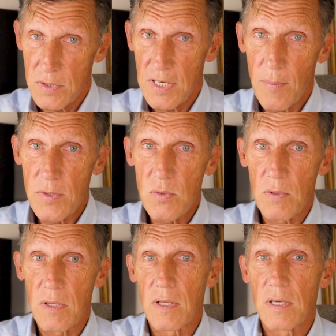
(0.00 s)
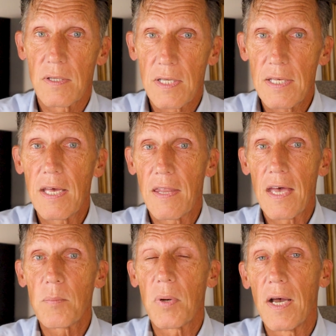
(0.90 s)
salmon is really the king of
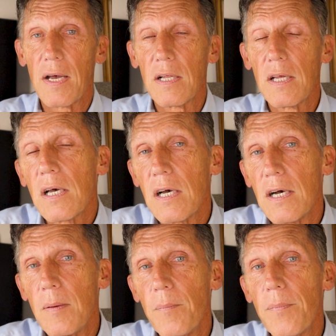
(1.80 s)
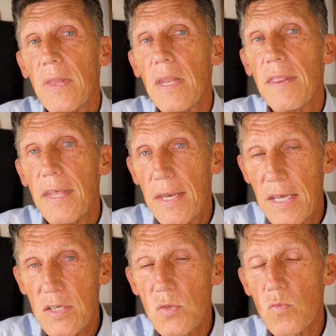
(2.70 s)
that pile, that
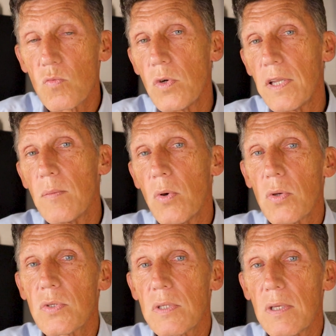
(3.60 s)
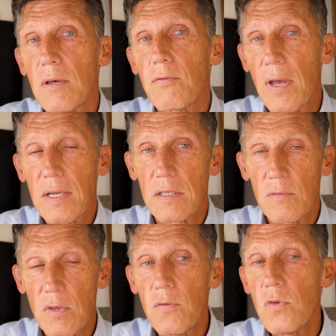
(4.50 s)
is really most
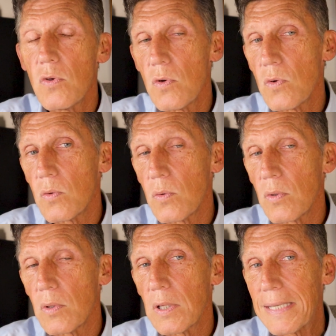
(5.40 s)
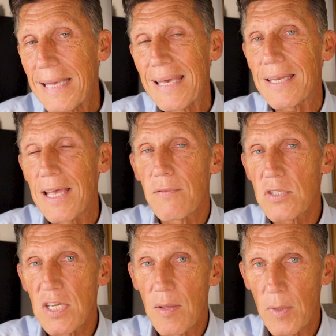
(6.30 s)
effective. If you can't have
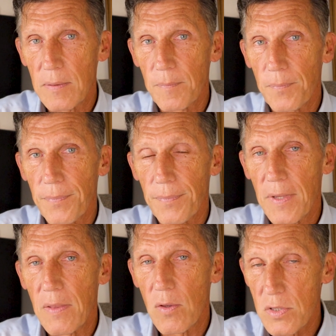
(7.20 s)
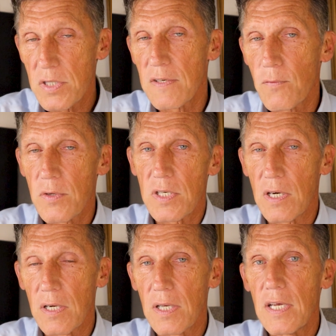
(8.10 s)
salmon, and there is a difference
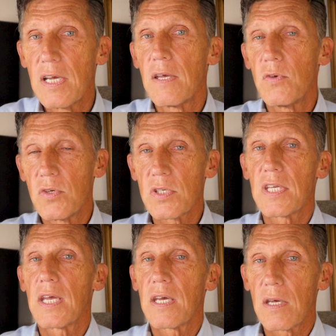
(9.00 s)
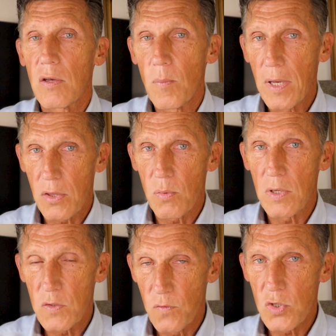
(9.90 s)
here, if you just take
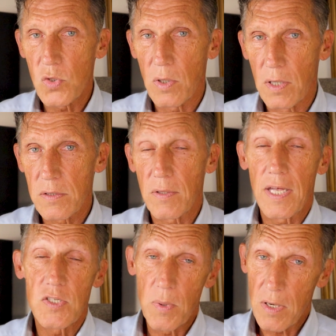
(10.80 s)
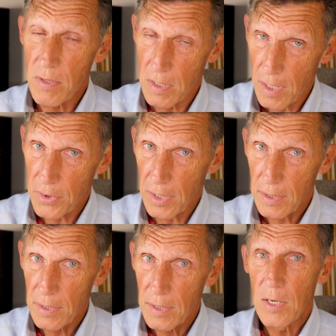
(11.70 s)
omega-3s fish oils, well, that's better than
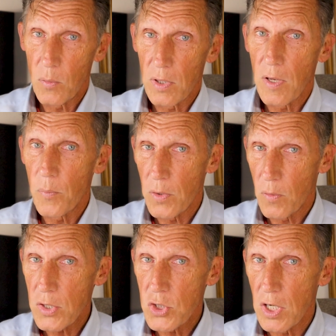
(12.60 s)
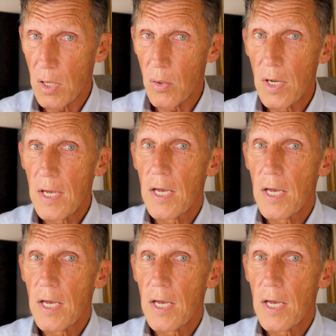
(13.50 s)
nothing, and it will help your ratio.